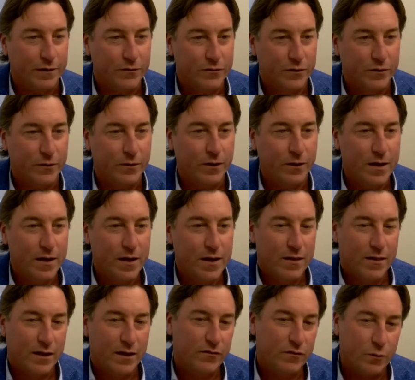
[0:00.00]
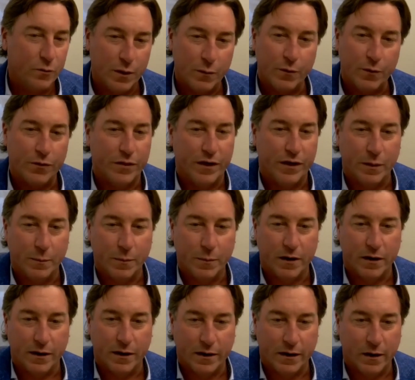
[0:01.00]
So that's the way we think
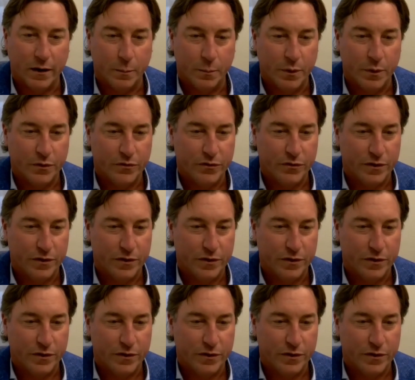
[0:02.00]
about it at Compass.